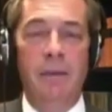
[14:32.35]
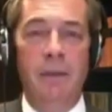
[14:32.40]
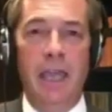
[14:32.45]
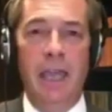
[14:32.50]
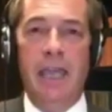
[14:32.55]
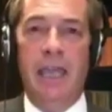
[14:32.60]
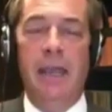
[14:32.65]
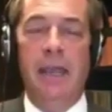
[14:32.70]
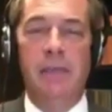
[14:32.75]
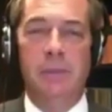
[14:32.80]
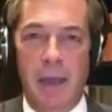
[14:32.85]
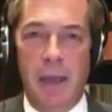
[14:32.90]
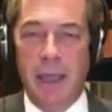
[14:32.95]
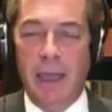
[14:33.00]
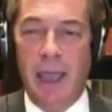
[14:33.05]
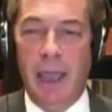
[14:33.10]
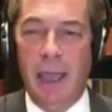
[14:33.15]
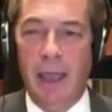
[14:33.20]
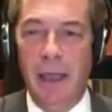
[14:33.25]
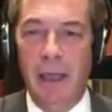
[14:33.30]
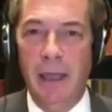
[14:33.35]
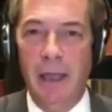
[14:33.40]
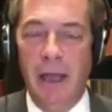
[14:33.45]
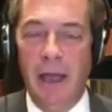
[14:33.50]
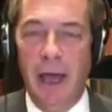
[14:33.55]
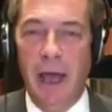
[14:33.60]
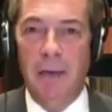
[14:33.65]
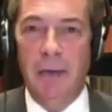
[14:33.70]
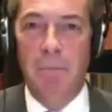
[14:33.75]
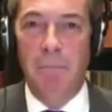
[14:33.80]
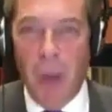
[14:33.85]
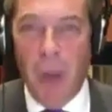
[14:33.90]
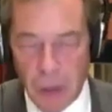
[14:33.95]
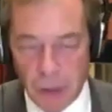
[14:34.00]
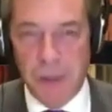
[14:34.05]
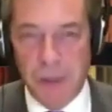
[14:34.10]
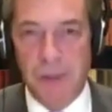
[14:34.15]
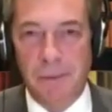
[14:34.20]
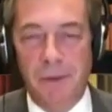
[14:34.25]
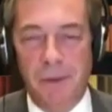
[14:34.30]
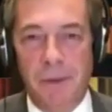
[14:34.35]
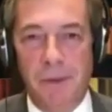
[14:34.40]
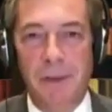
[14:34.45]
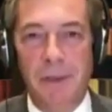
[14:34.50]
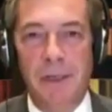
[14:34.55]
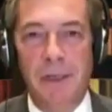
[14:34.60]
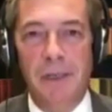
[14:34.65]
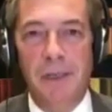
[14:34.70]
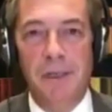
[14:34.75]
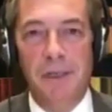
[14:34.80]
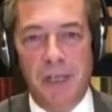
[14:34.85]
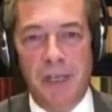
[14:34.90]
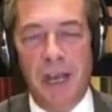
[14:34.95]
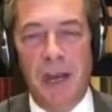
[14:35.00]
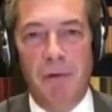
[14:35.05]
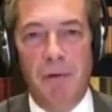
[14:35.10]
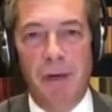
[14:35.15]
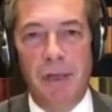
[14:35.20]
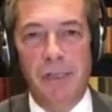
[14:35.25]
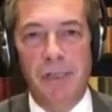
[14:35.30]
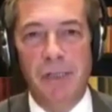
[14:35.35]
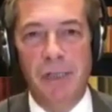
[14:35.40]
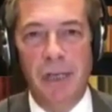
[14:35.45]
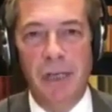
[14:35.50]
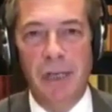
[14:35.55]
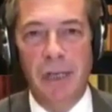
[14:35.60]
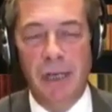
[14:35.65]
he keeps making an impossible series